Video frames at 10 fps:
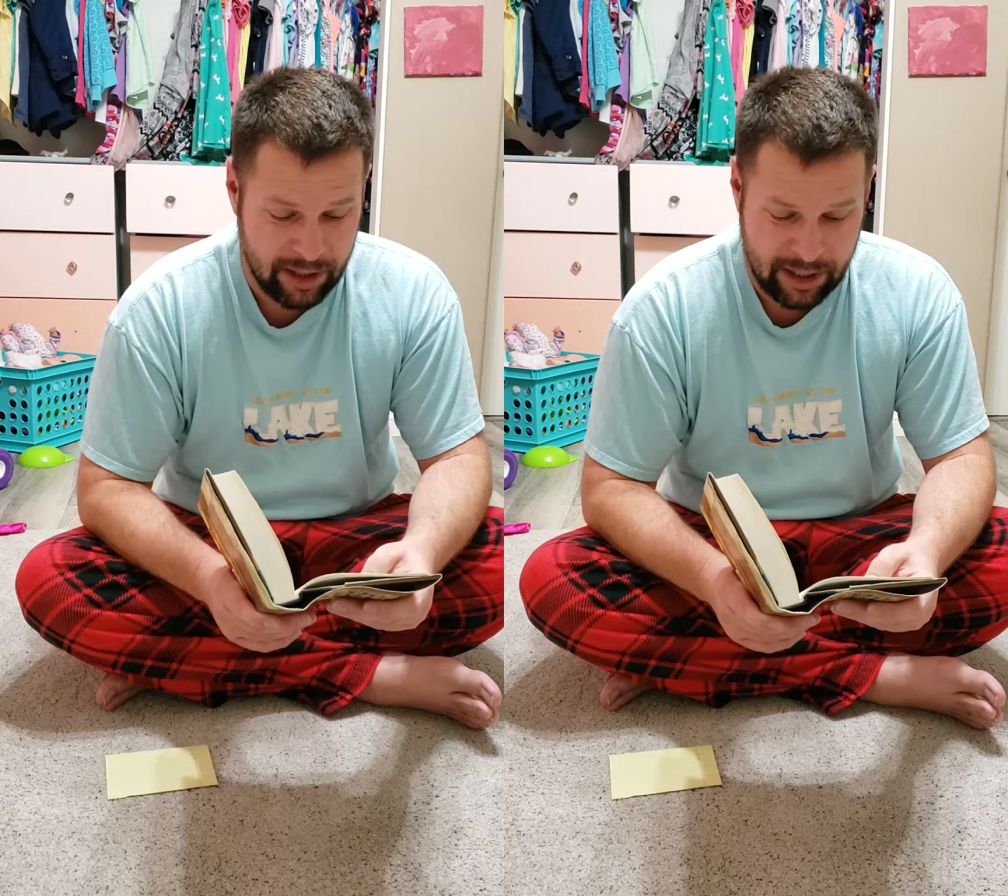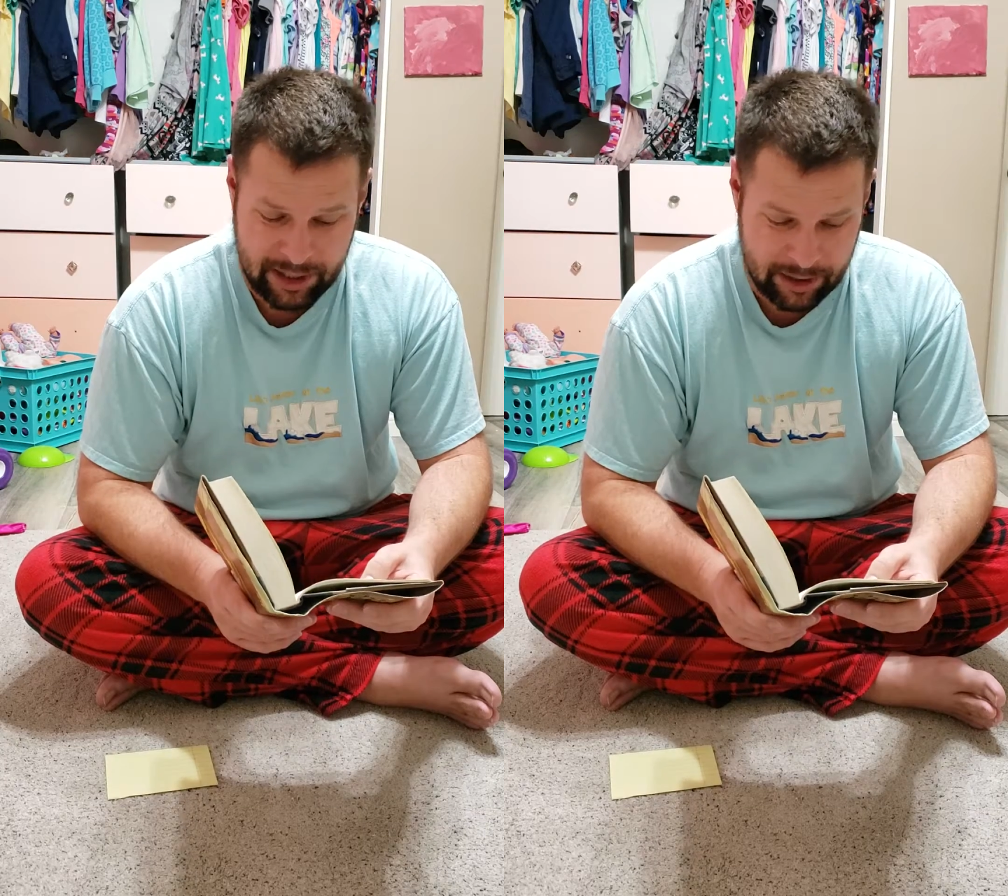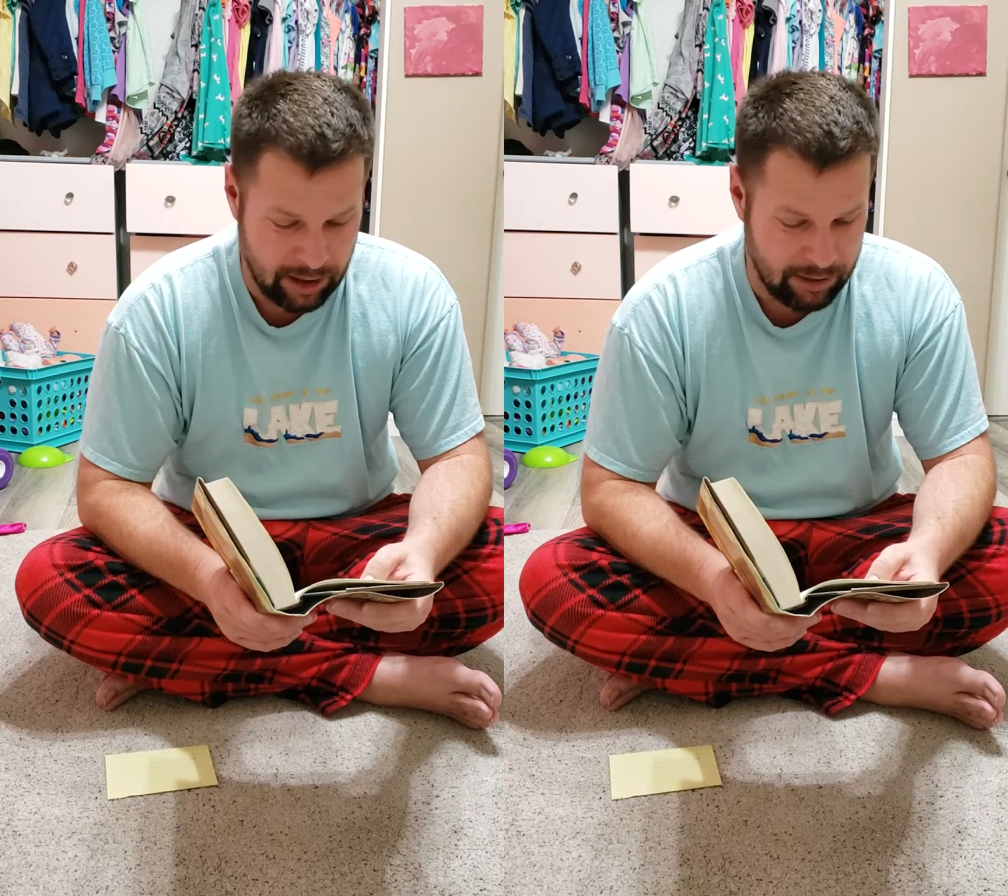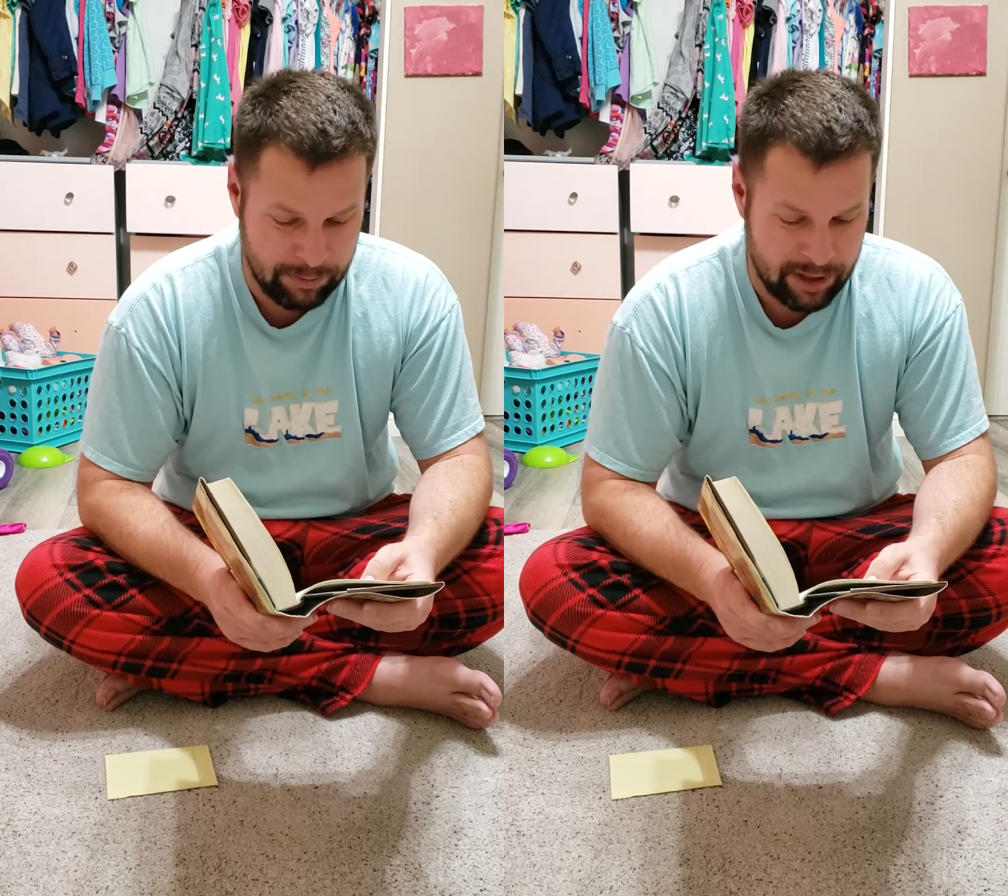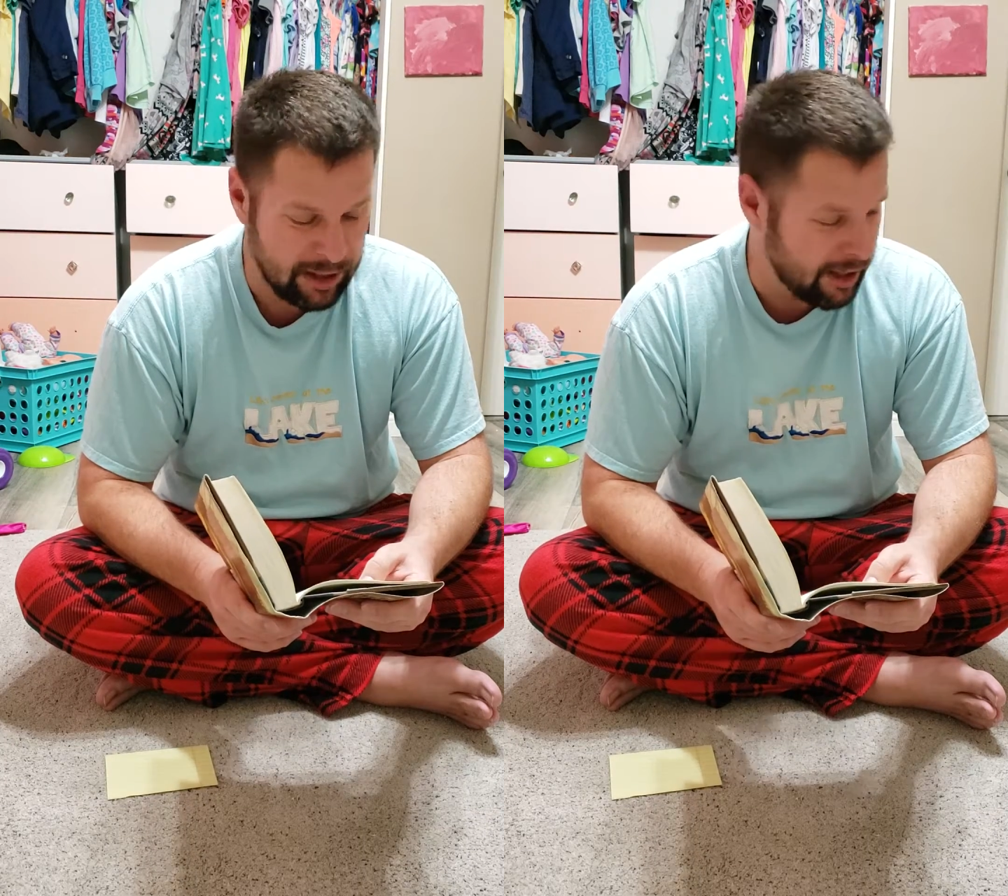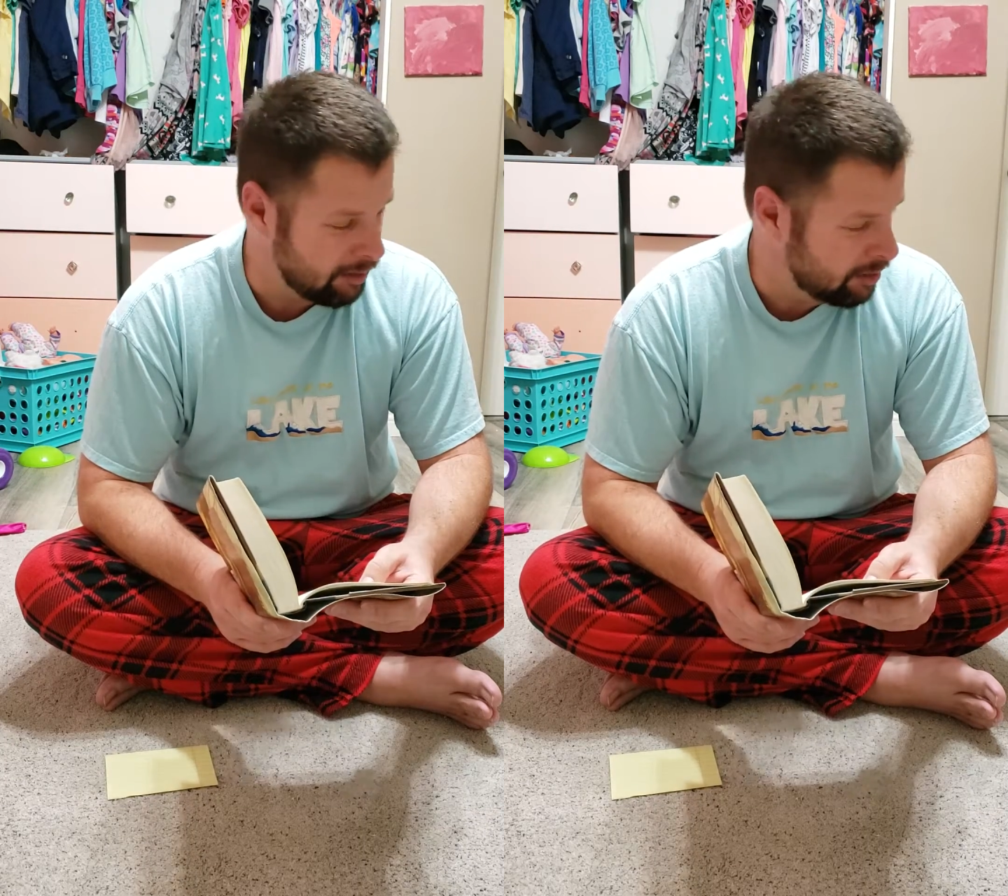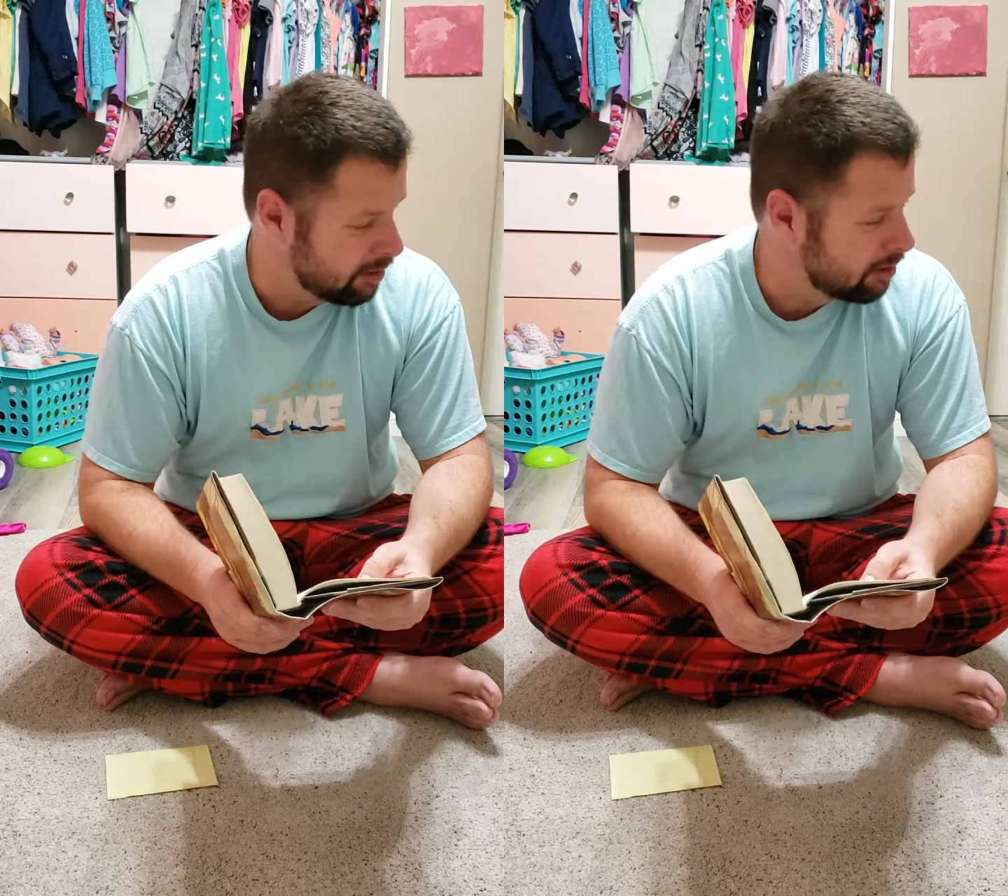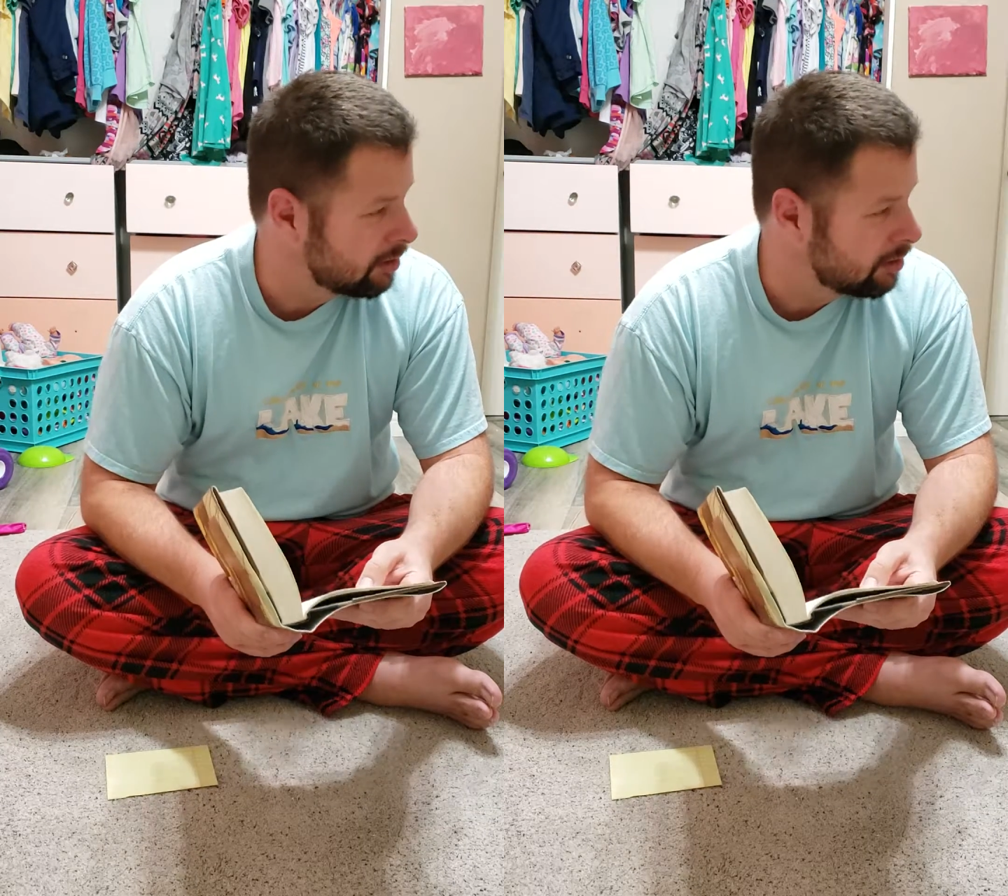he'd hunt me down.